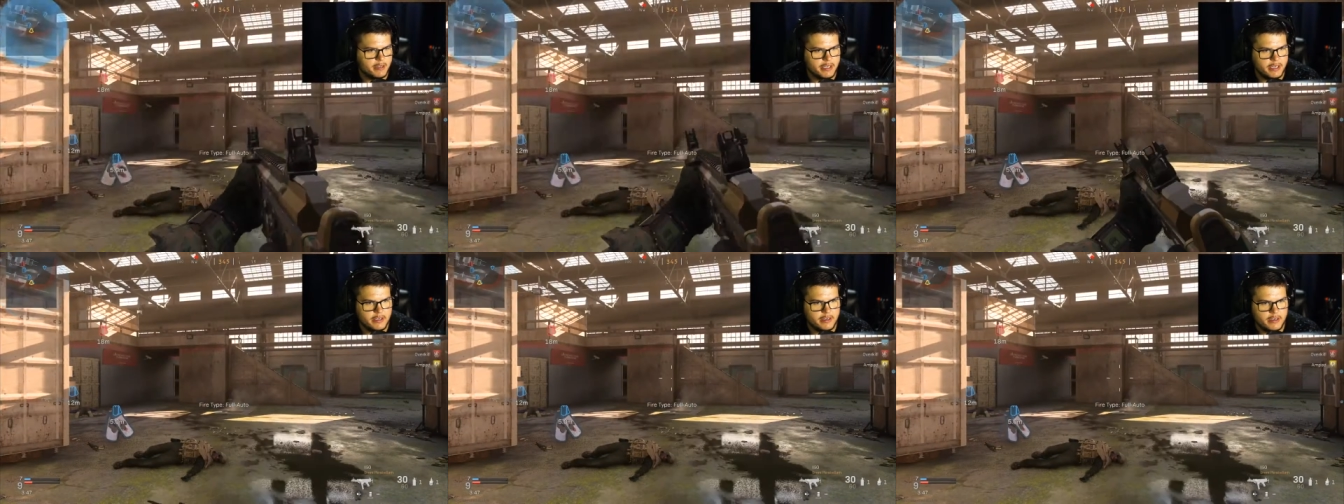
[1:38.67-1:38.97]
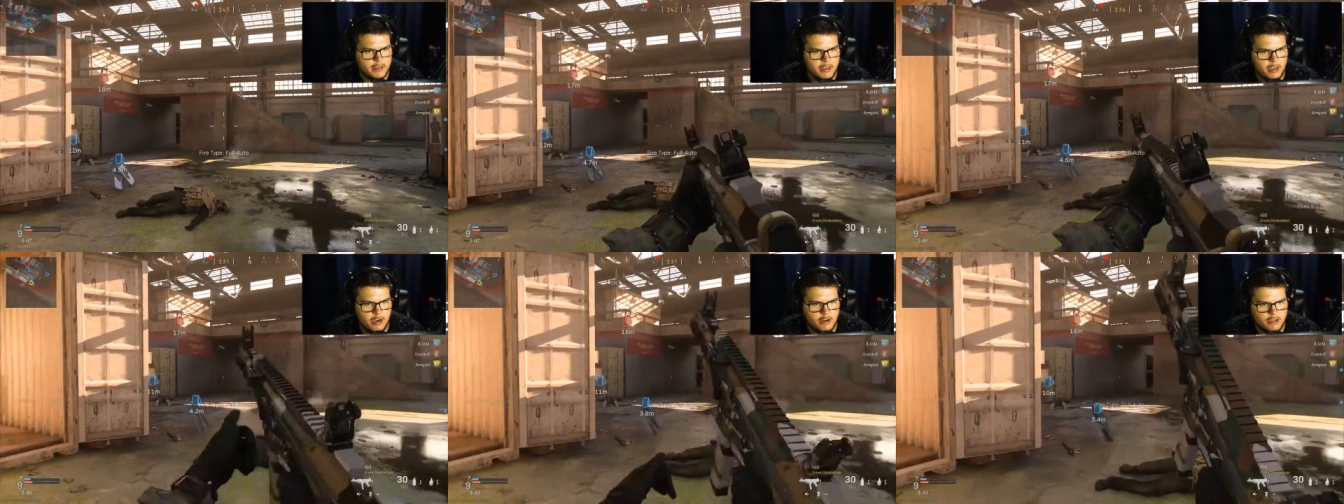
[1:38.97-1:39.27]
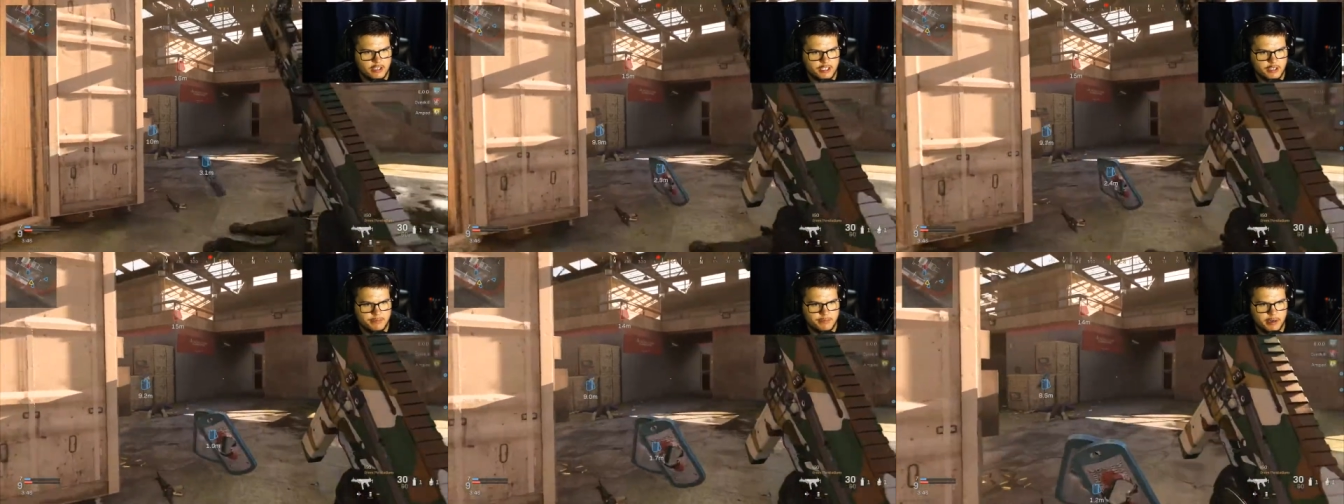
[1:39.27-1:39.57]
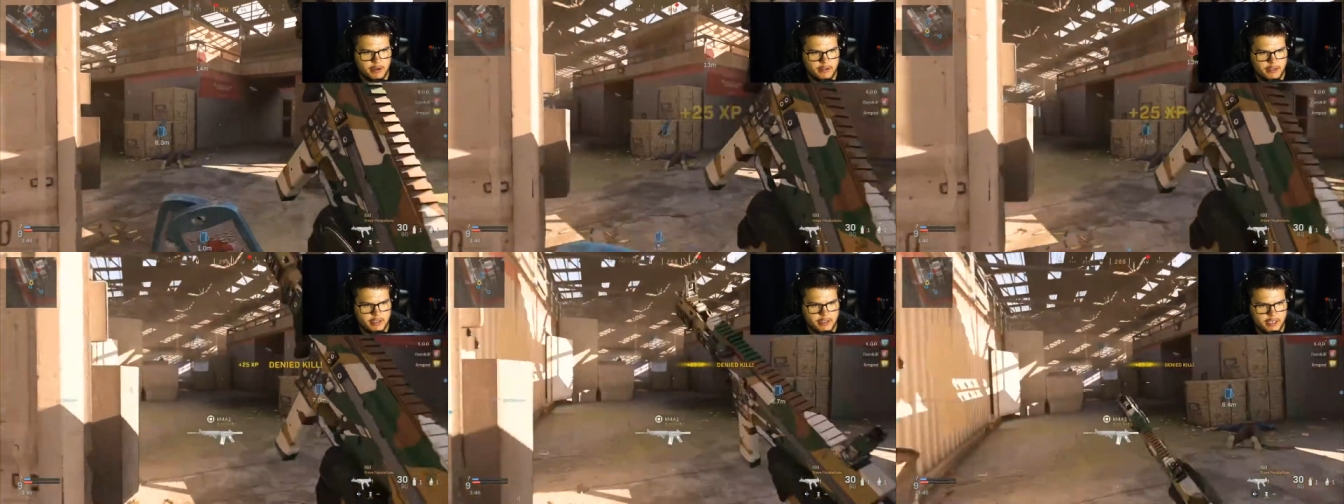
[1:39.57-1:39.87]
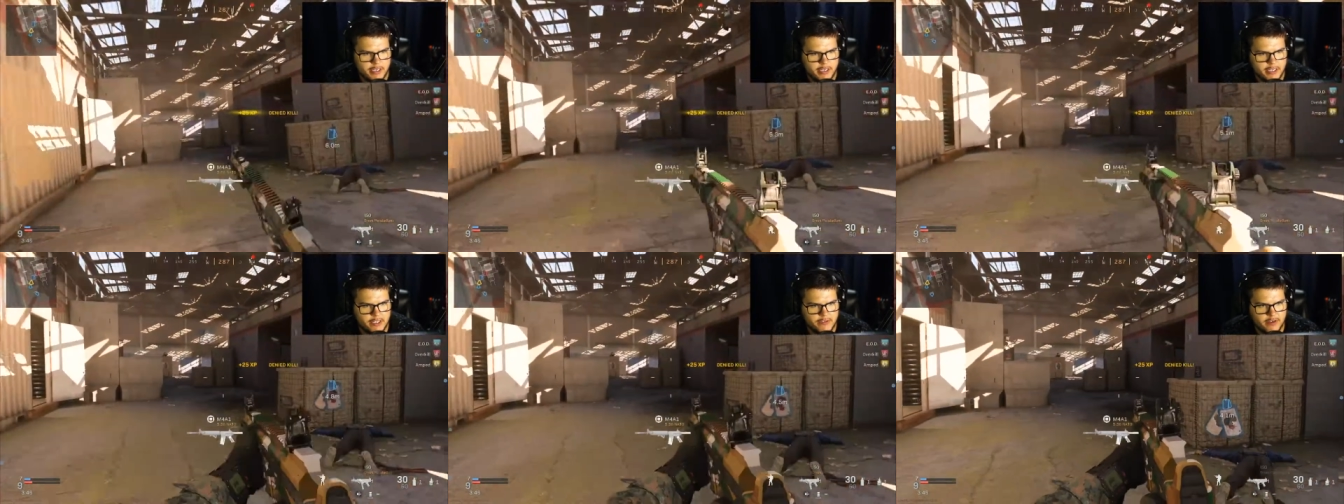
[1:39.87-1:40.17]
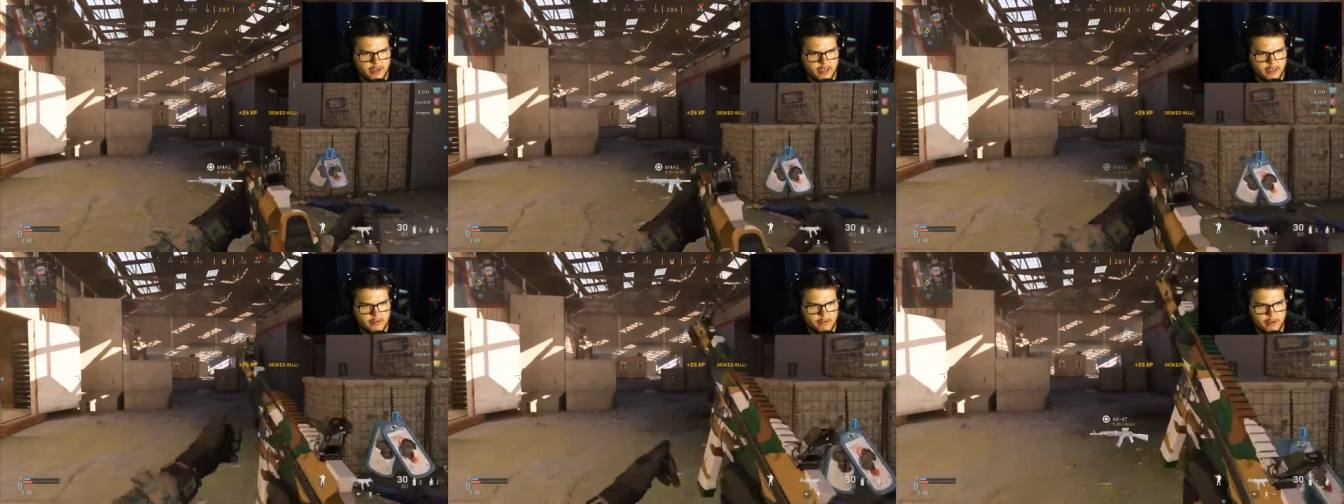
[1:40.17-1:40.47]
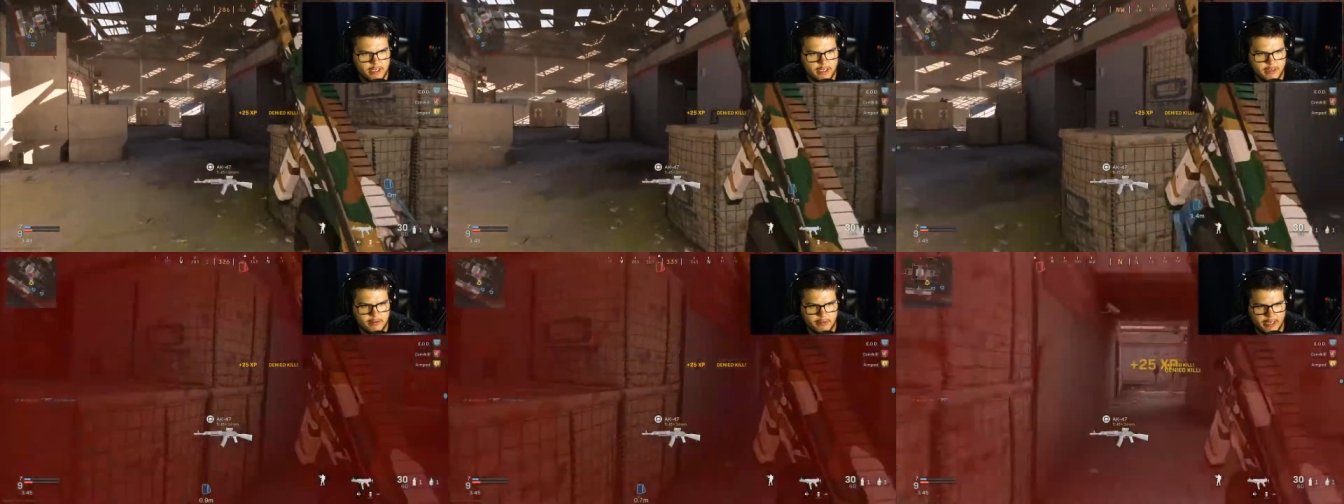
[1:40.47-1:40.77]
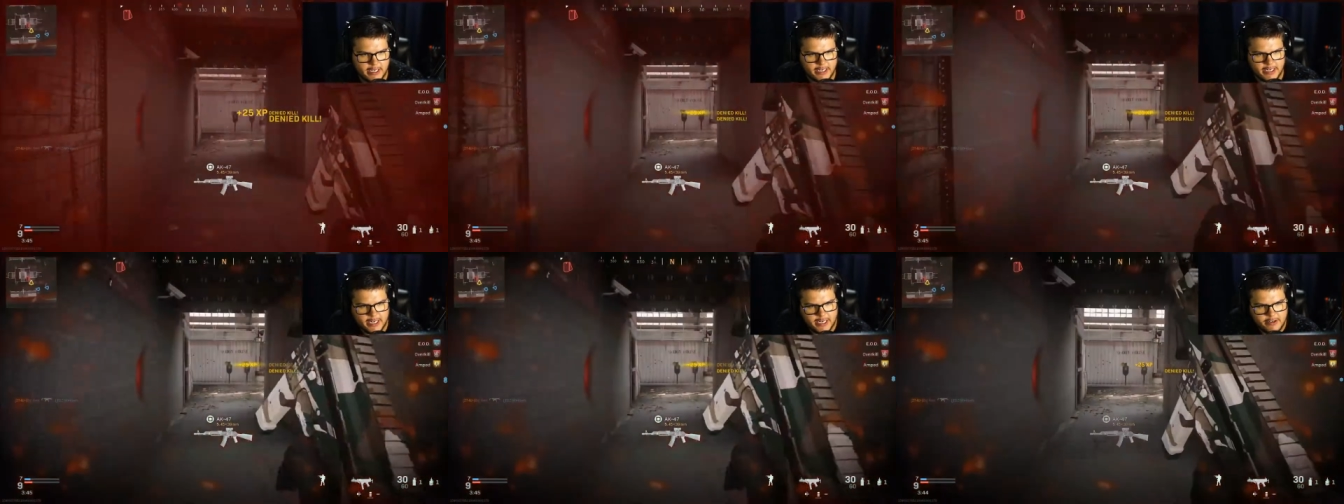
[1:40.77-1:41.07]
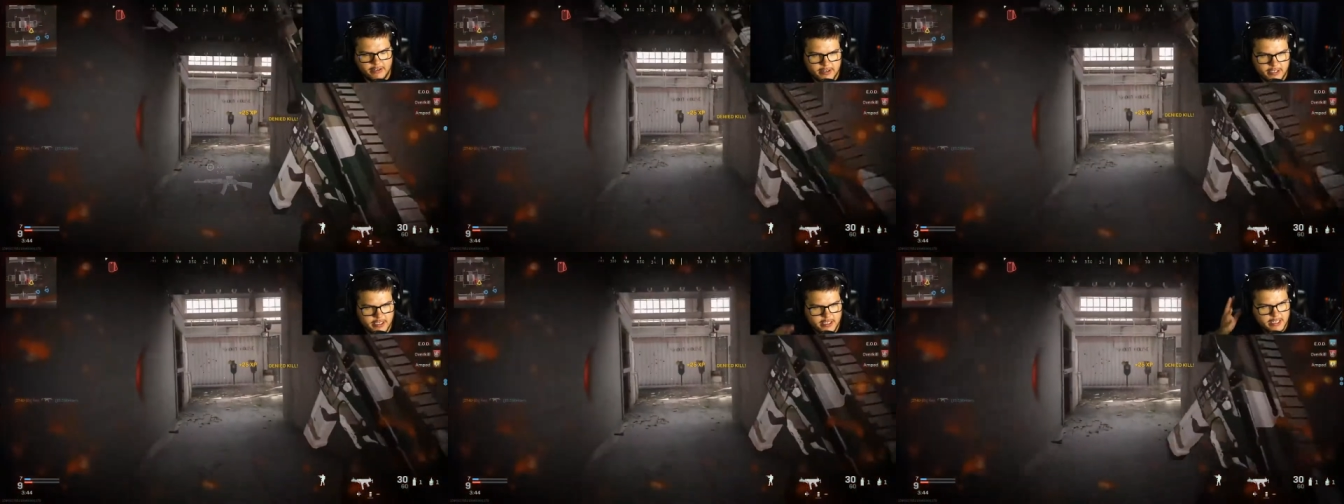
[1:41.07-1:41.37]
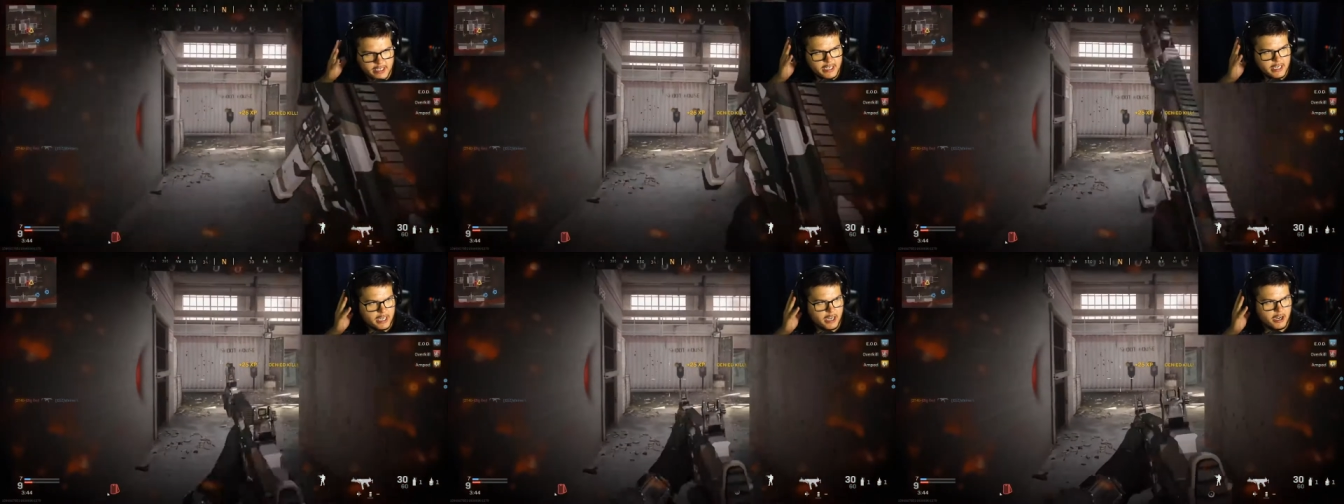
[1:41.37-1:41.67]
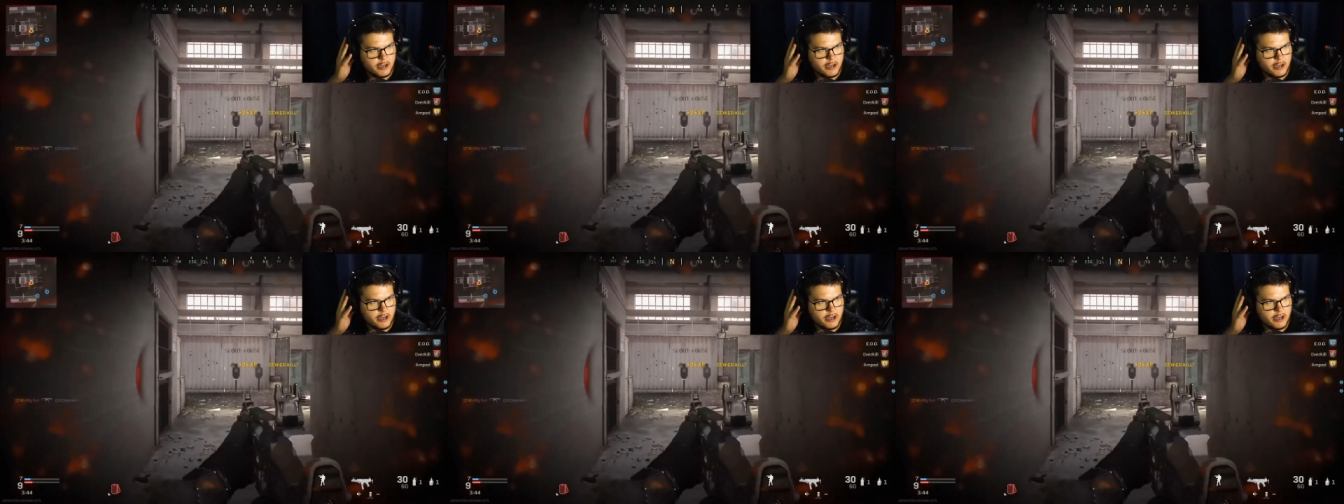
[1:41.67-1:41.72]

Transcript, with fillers: late. Oh, just barely late. That's fine. We can we can handle this.